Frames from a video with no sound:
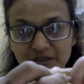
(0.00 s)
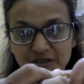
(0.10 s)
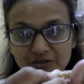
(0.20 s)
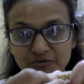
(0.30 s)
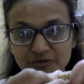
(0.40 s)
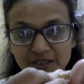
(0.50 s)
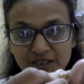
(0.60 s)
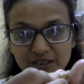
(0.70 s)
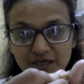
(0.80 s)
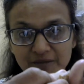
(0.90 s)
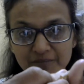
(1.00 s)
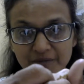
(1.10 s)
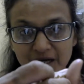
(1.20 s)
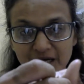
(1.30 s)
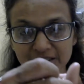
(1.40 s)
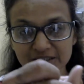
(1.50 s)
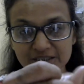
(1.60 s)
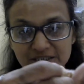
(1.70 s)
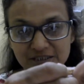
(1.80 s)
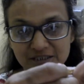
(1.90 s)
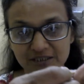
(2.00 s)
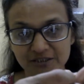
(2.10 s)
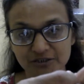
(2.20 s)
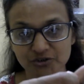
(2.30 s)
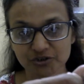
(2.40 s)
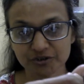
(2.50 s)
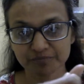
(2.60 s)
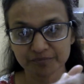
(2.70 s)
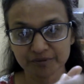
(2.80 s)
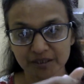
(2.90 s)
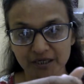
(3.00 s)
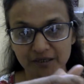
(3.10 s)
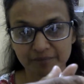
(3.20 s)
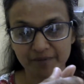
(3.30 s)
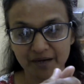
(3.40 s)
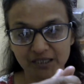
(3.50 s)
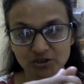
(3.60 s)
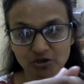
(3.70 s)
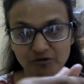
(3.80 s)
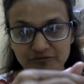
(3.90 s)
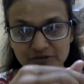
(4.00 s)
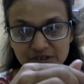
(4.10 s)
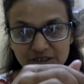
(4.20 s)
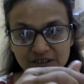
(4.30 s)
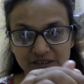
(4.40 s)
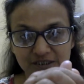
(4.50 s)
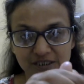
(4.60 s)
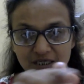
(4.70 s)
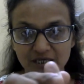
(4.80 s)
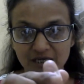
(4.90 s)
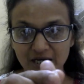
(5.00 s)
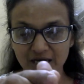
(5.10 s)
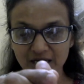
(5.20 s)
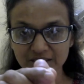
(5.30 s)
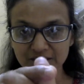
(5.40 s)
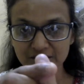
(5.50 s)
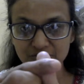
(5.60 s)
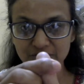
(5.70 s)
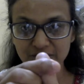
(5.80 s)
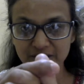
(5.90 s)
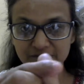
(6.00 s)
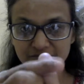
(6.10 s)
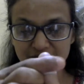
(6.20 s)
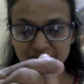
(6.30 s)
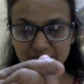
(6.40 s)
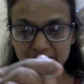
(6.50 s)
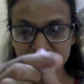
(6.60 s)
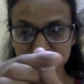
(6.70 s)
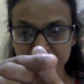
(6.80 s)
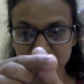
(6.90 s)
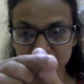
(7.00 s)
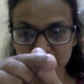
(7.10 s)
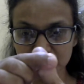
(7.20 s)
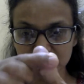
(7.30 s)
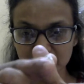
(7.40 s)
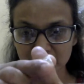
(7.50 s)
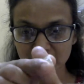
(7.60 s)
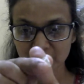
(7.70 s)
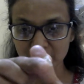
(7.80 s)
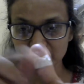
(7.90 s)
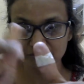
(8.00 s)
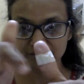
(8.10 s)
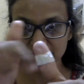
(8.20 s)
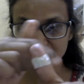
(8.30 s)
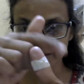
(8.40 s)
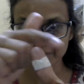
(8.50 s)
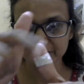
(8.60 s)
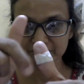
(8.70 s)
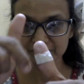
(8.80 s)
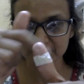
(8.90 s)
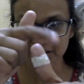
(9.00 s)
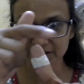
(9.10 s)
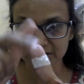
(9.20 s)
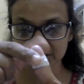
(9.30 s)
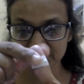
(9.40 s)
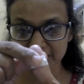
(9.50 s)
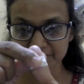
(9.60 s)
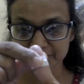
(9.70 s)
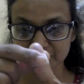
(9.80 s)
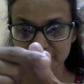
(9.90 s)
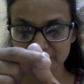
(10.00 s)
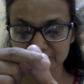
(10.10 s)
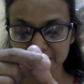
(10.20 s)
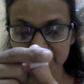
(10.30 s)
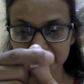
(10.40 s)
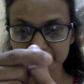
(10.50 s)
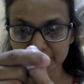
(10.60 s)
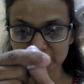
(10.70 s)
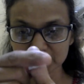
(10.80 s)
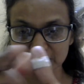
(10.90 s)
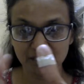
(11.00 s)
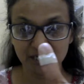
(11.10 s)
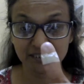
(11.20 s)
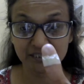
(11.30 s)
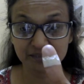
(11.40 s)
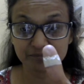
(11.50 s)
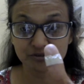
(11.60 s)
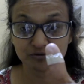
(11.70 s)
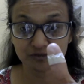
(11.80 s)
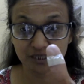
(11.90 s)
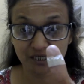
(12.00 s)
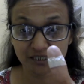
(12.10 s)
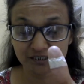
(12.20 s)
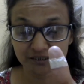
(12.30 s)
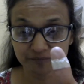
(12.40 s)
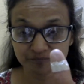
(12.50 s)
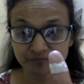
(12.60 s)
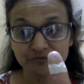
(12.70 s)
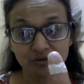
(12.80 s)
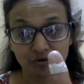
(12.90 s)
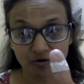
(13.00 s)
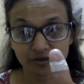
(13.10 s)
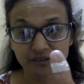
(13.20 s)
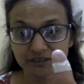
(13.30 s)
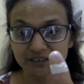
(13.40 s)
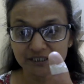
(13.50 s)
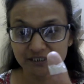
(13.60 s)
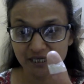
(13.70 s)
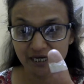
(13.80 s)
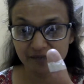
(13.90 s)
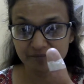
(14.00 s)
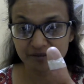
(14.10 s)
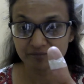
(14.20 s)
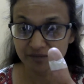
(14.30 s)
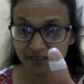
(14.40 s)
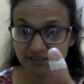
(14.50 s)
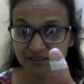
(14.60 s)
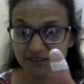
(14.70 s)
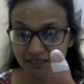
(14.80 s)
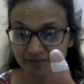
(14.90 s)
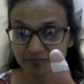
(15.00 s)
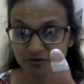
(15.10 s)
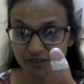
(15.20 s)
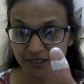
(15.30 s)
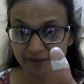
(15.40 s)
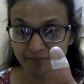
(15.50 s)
You can apply this strip and patch of seeds, and you can give some mild pressure, or you can wrap it with another tape for some mild pressure and keep it overnight, or in the daytime press time to time.